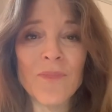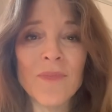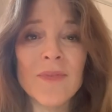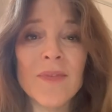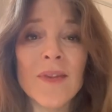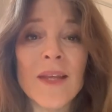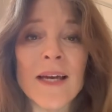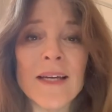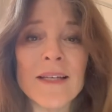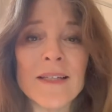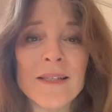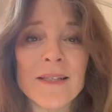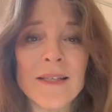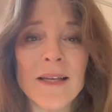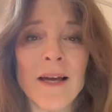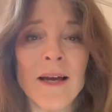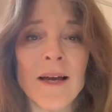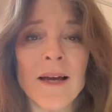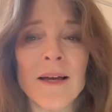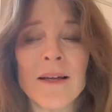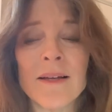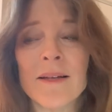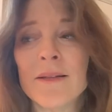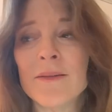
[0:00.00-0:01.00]
They
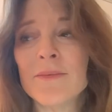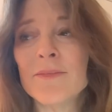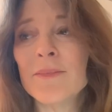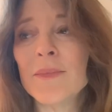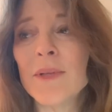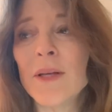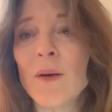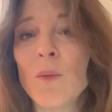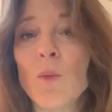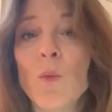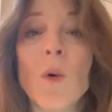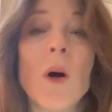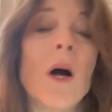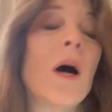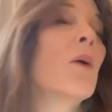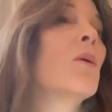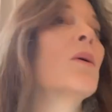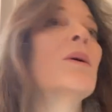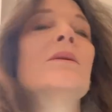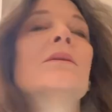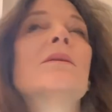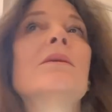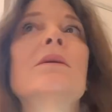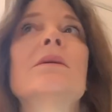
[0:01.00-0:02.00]
said, and wow,
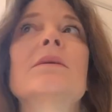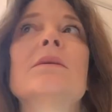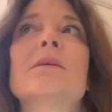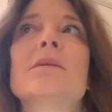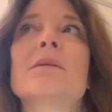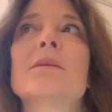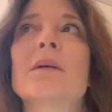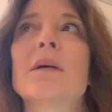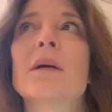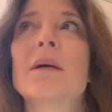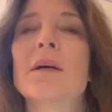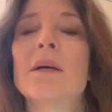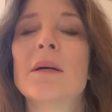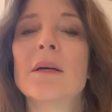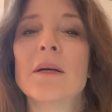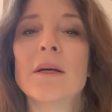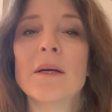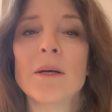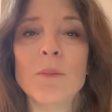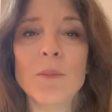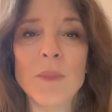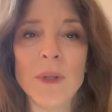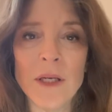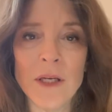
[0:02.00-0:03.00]
is this
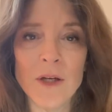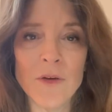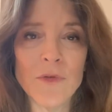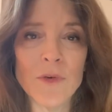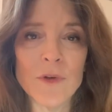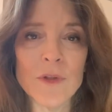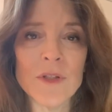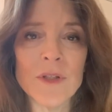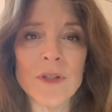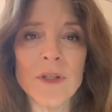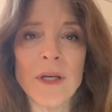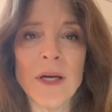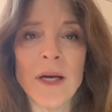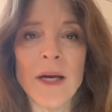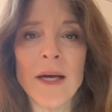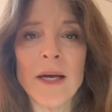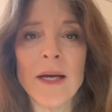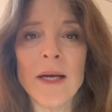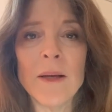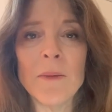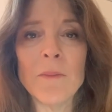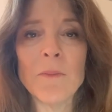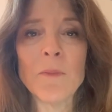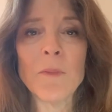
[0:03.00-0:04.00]
meaningful
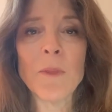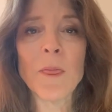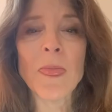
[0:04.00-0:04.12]
today,